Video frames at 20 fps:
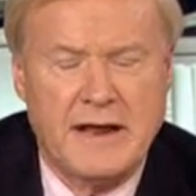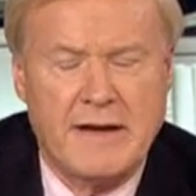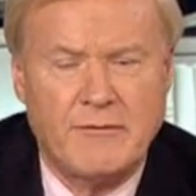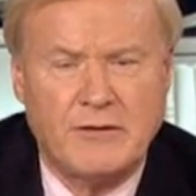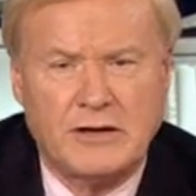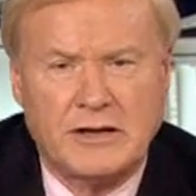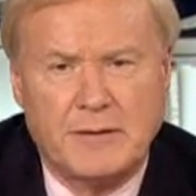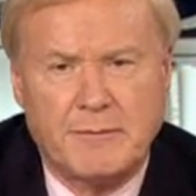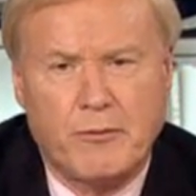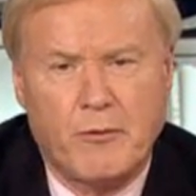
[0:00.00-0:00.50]

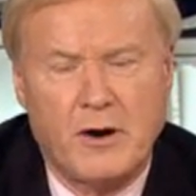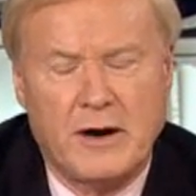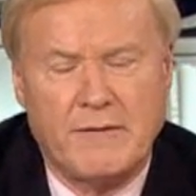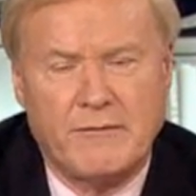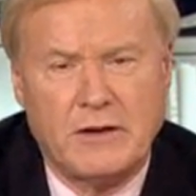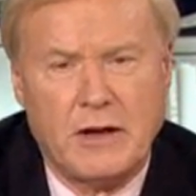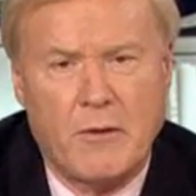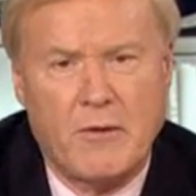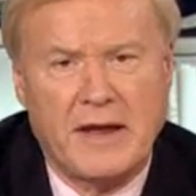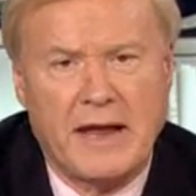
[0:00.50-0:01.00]
even to the point of
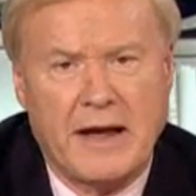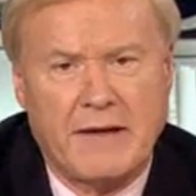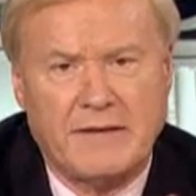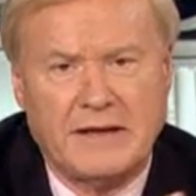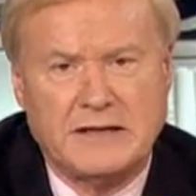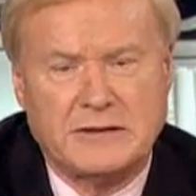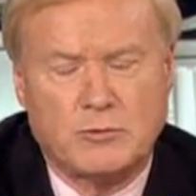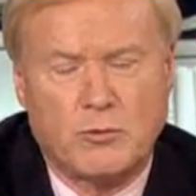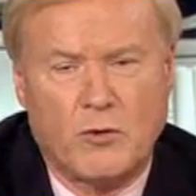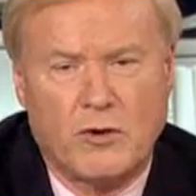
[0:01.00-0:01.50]
knowing how
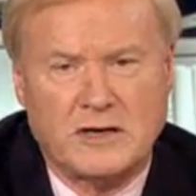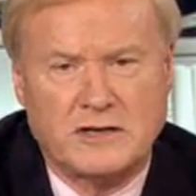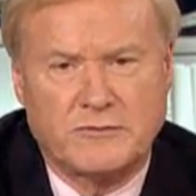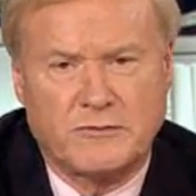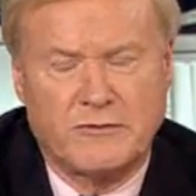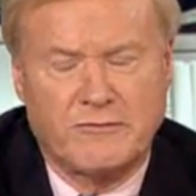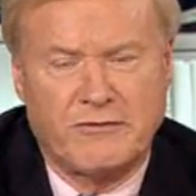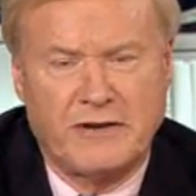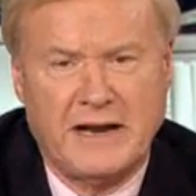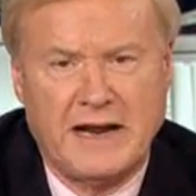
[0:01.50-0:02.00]
these wars
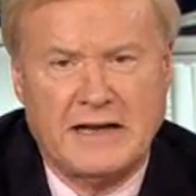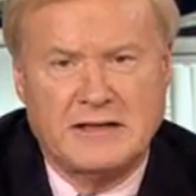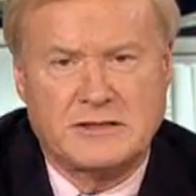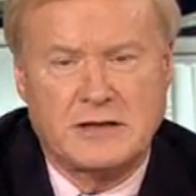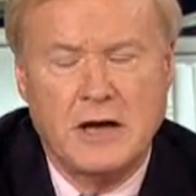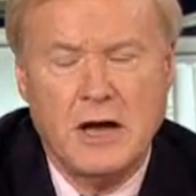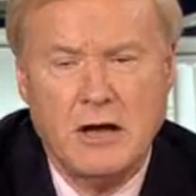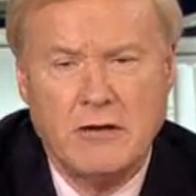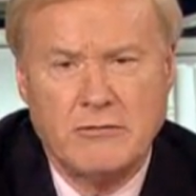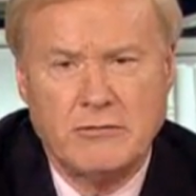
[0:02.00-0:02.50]
were financed
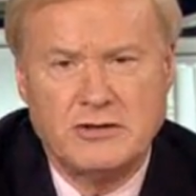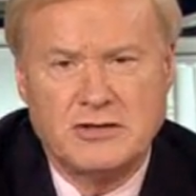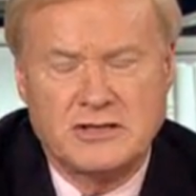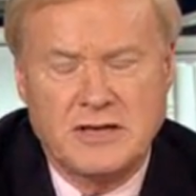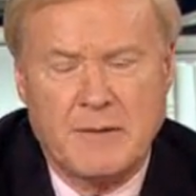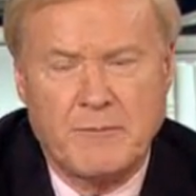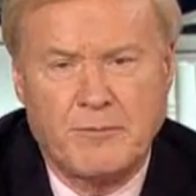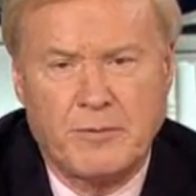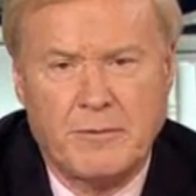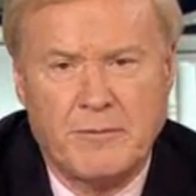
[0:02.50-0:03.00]
through
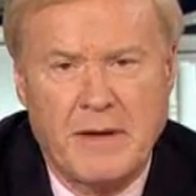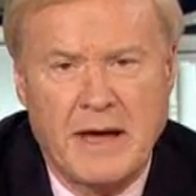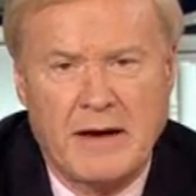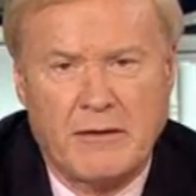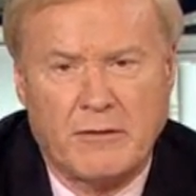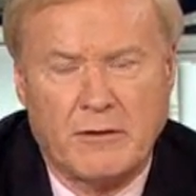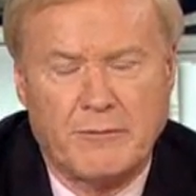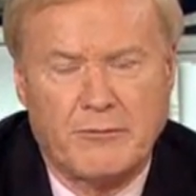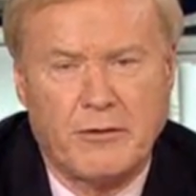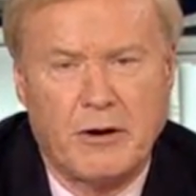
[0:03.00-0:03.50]

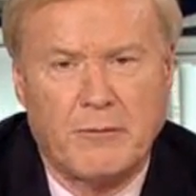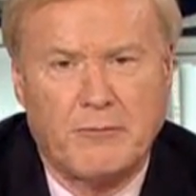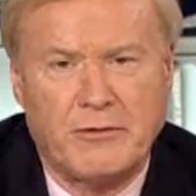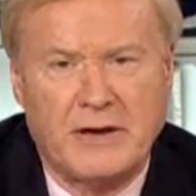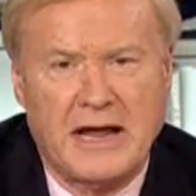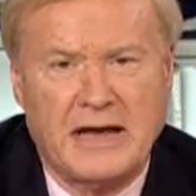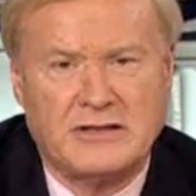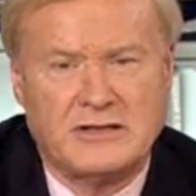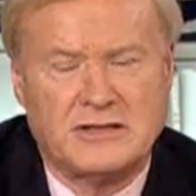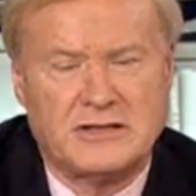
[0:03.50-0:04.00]
supplemental
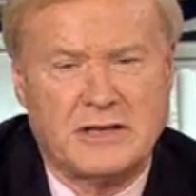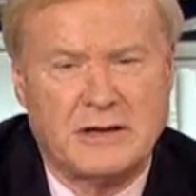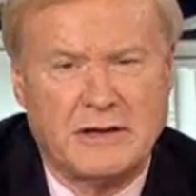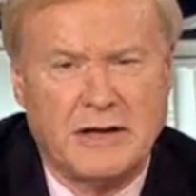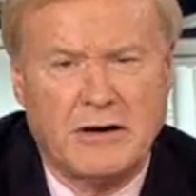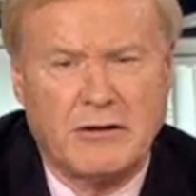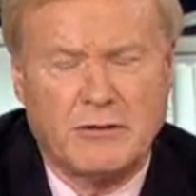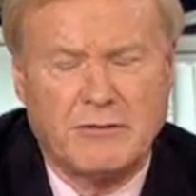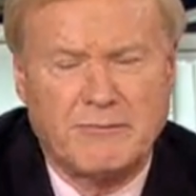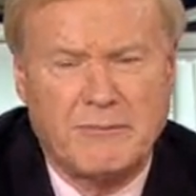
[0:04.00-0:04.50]
appropriations, the
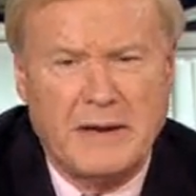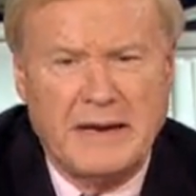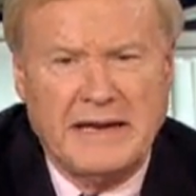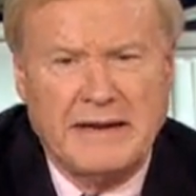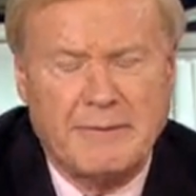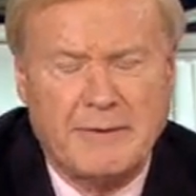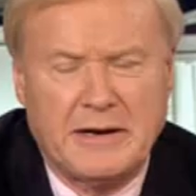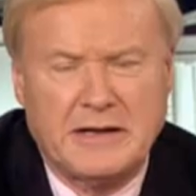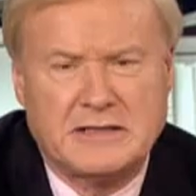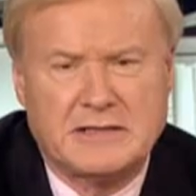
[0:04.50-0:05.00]
little
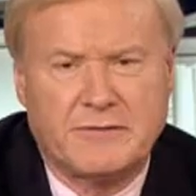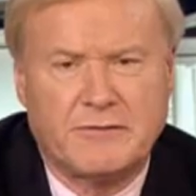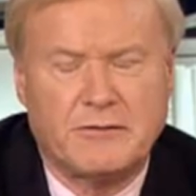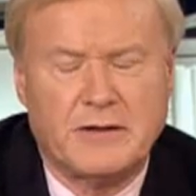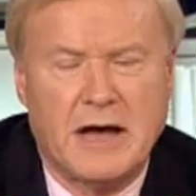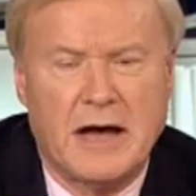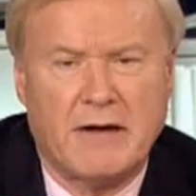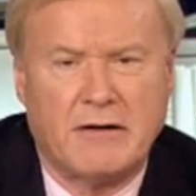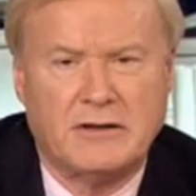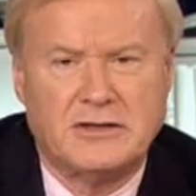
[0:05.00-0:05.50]
bitty bits of
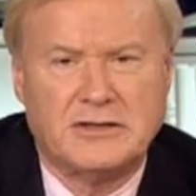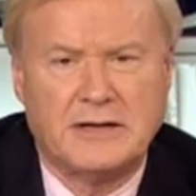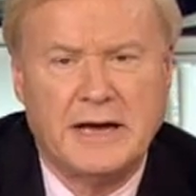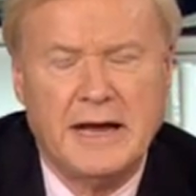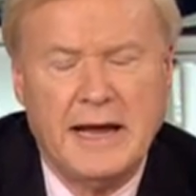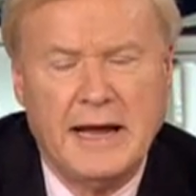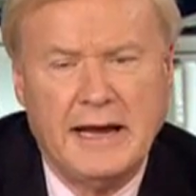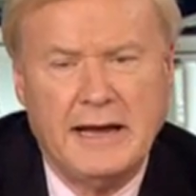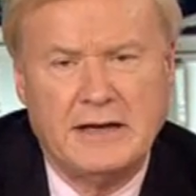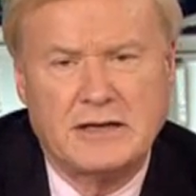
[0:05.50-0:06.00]
knowledge
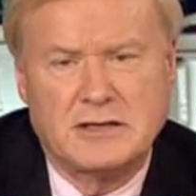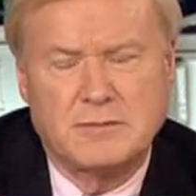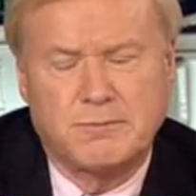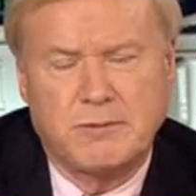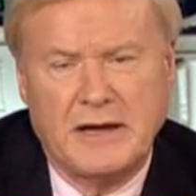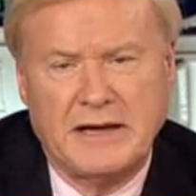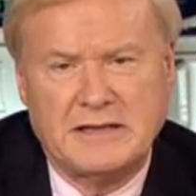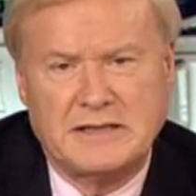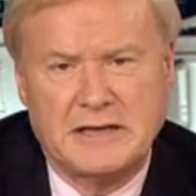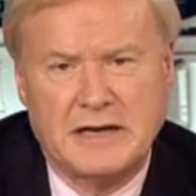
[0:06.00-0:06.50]
he
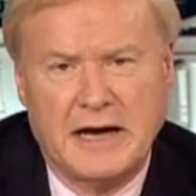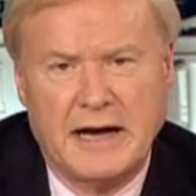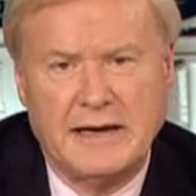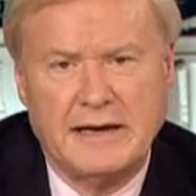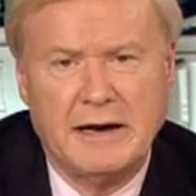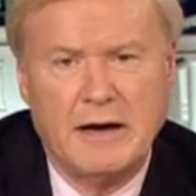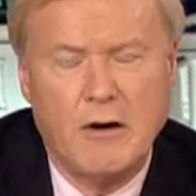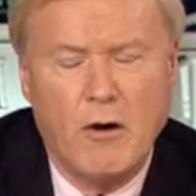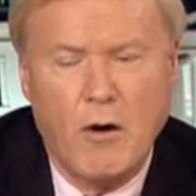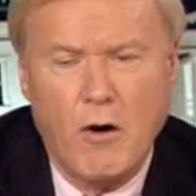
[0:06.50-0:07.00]
displayed tonight,